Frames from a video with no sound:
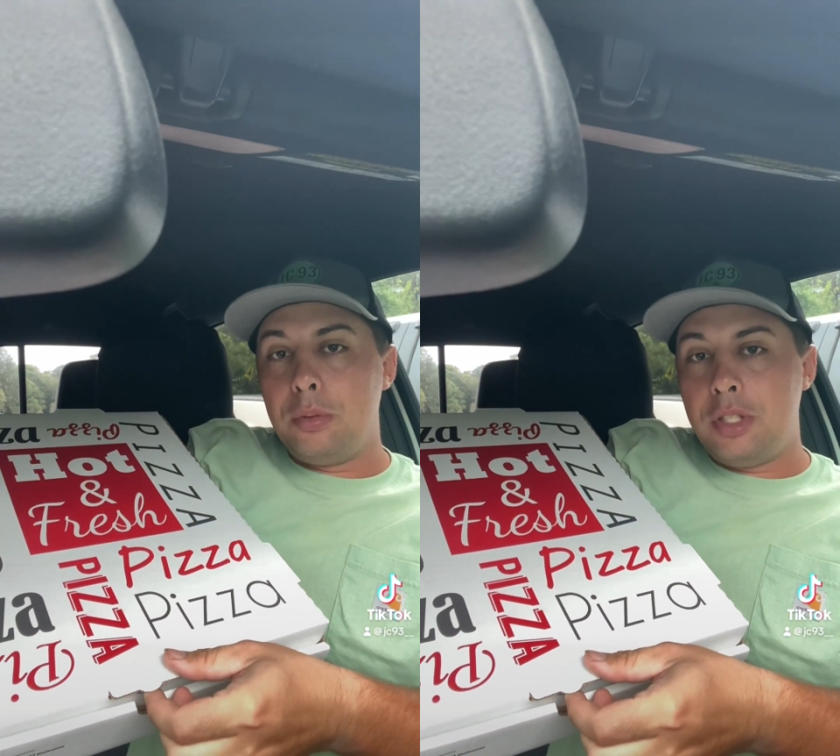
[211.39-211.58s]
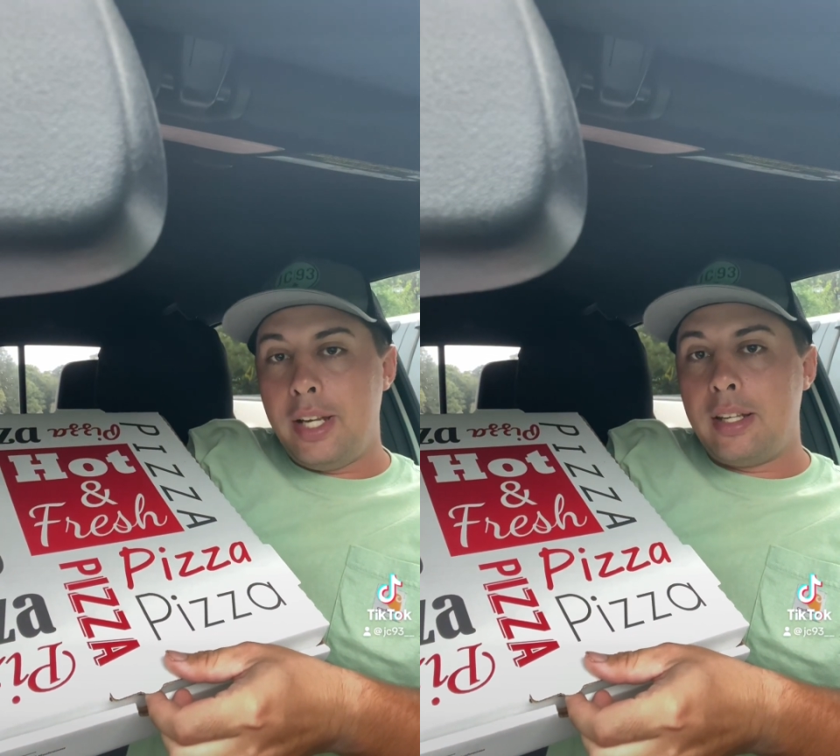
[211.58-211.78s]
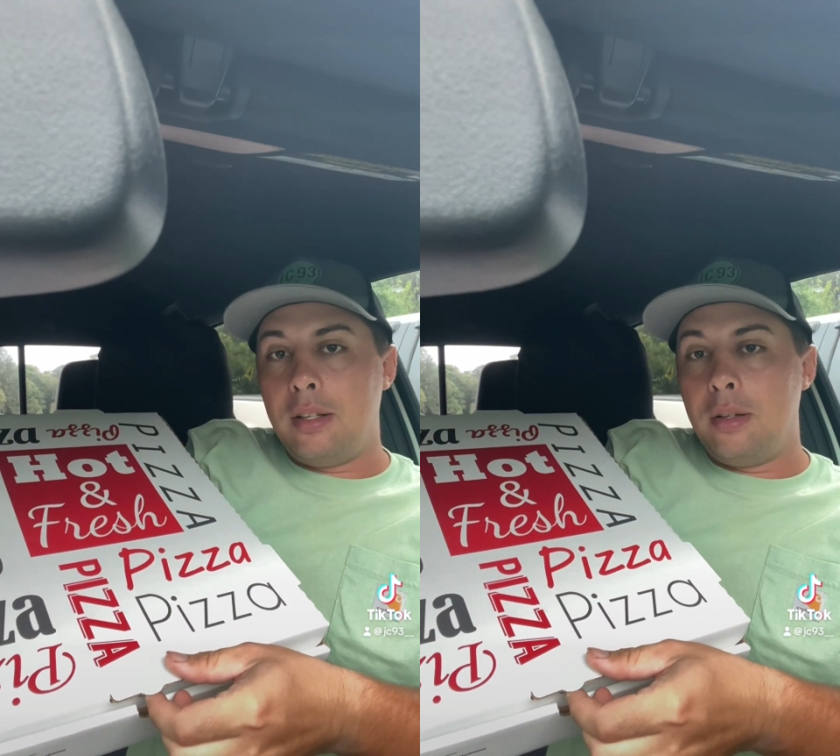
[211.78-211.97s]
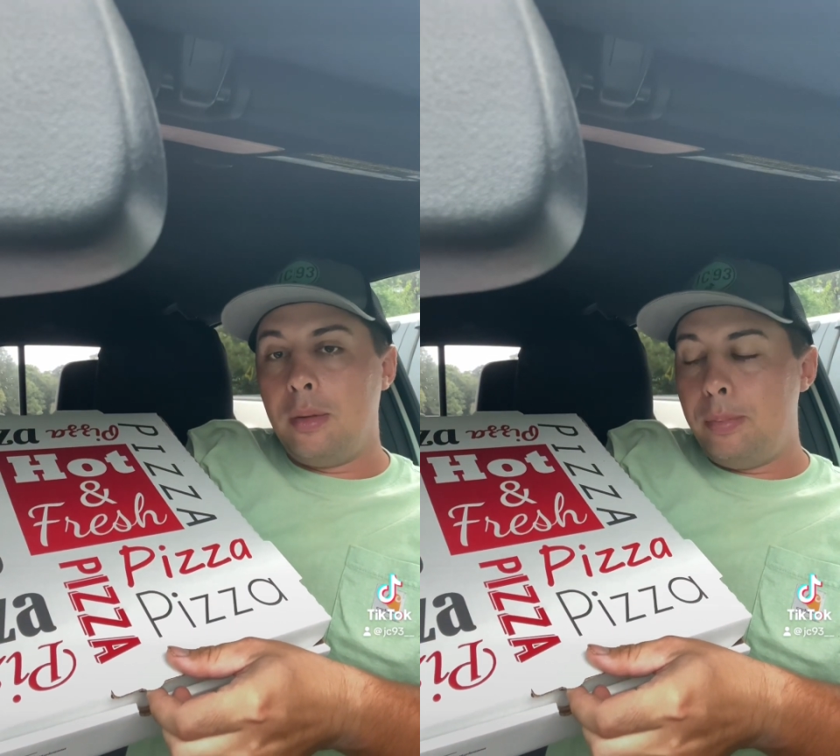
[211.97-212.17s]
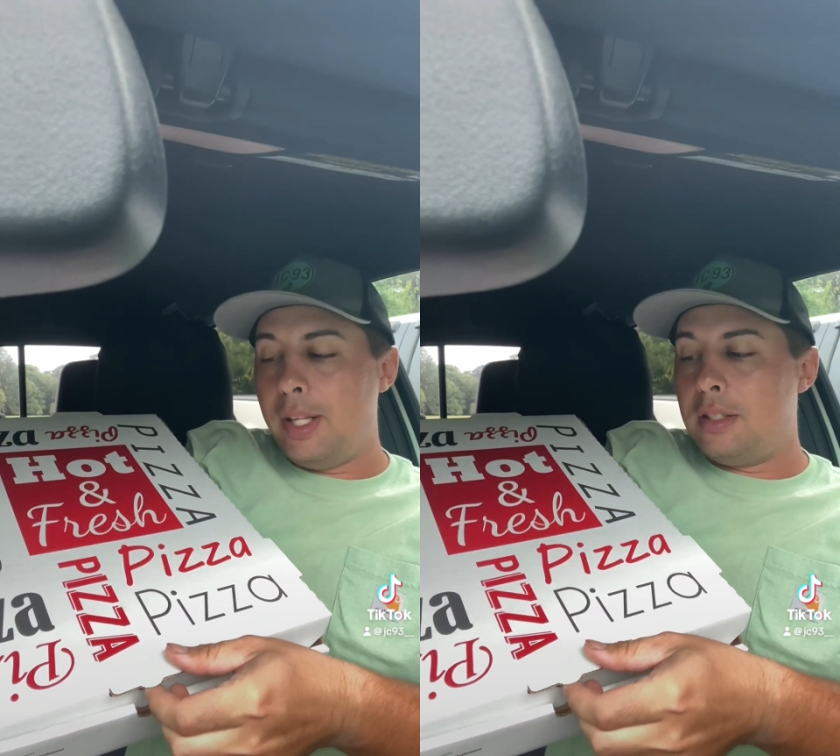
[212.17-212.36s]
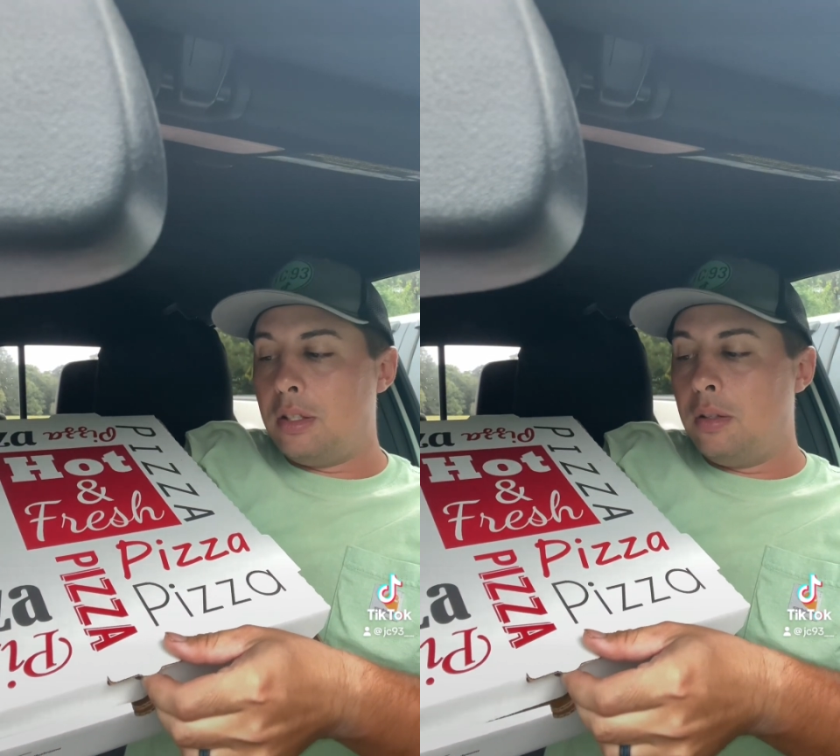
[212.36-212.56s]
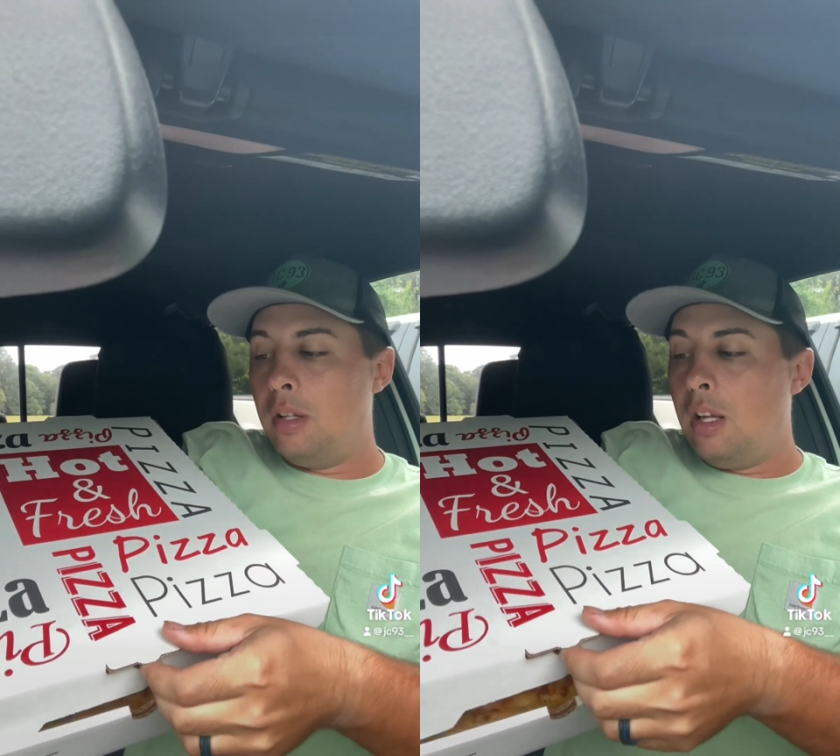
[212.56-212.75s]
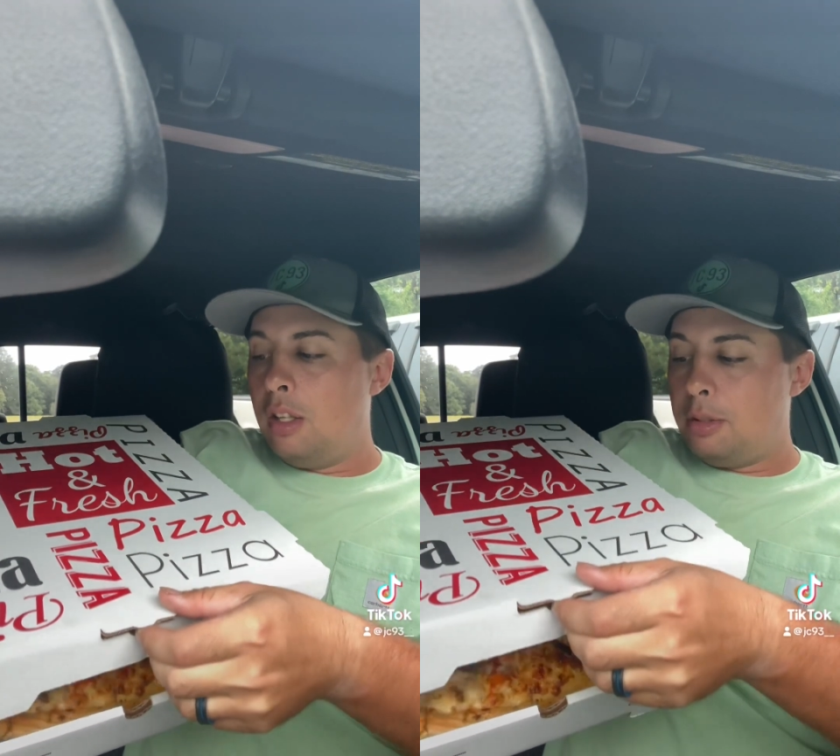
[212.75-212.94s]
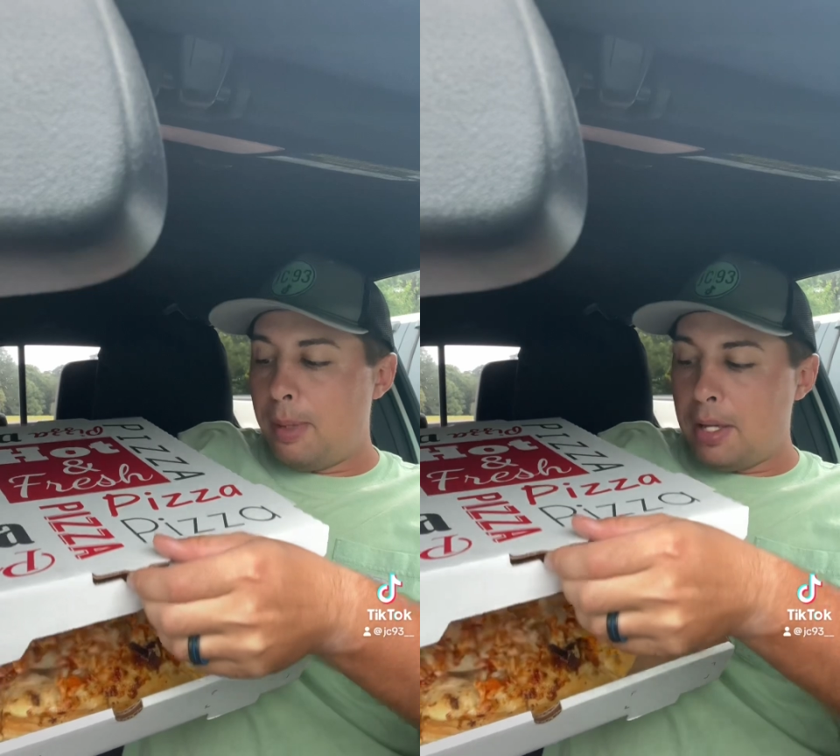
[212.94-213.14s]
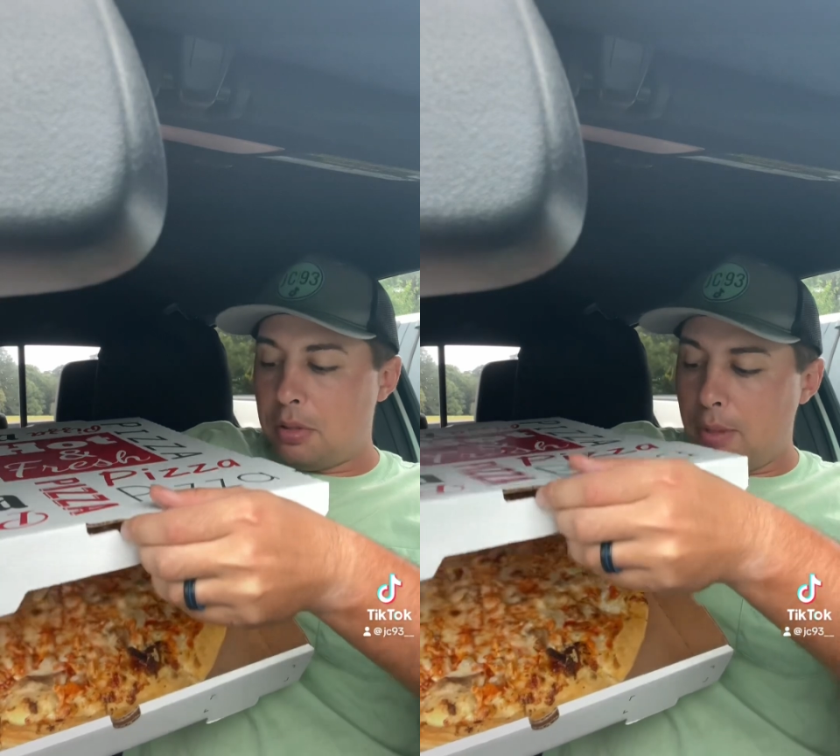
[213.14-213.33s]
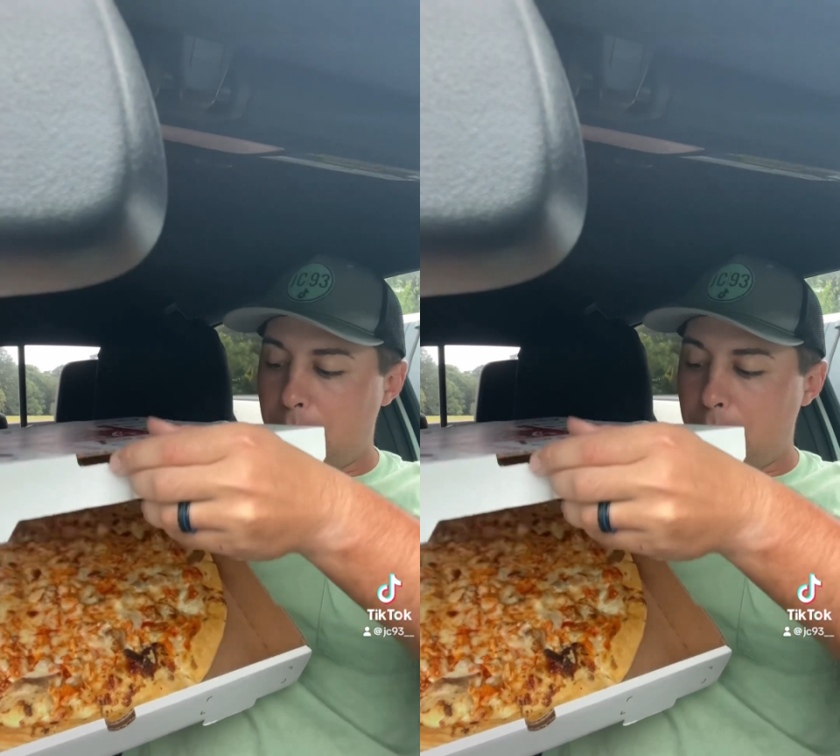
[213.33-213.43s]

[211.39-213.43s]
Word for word: chicken pizza, specialty